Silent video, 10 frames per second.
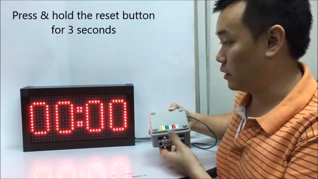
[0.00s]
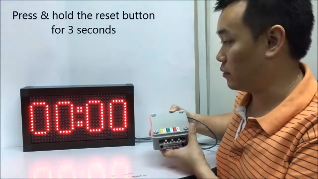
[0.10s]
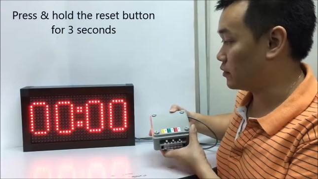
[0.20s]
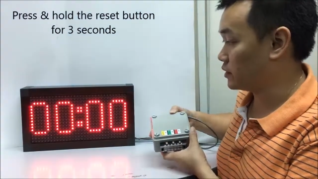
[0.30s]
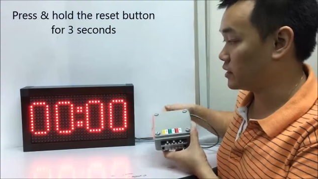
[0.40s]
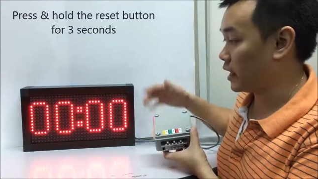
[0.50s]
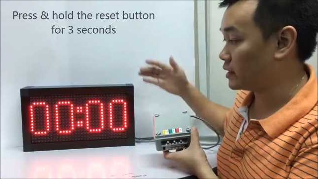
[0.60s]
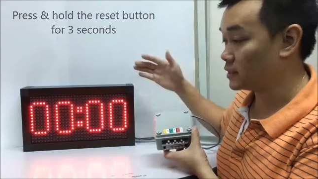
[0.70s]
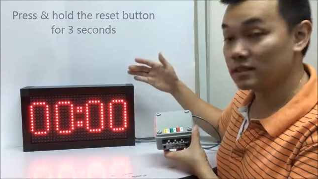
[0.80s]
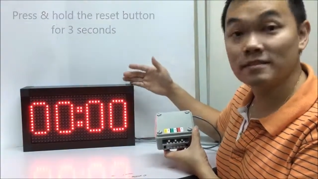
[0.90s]
It will
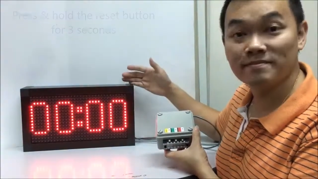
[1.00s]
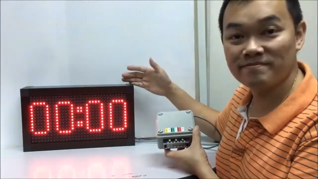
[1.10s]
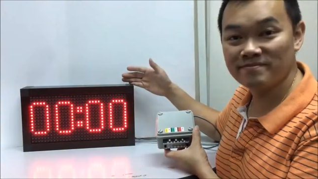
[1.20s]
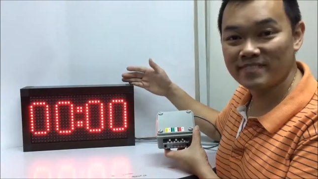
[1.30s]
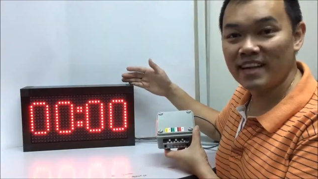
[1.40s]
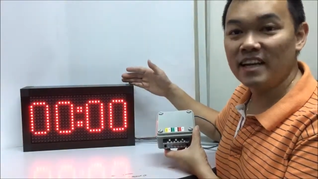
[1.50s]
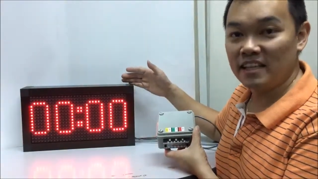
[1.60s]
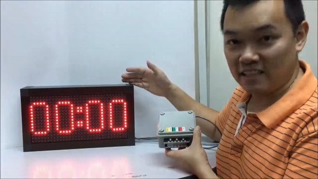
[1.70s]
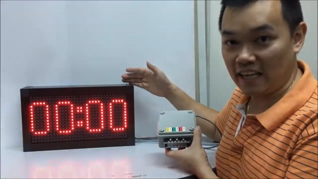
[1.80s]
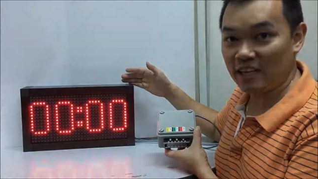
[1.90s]
reset.
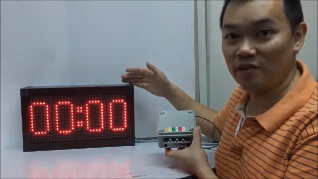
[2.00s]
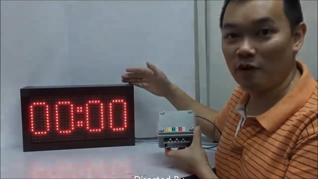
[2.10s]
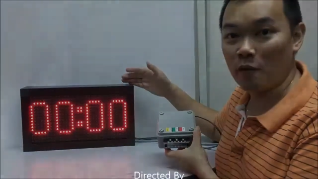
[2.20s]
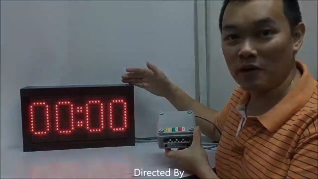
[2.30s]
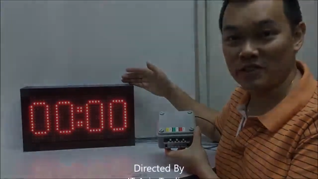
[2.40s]
Thank you for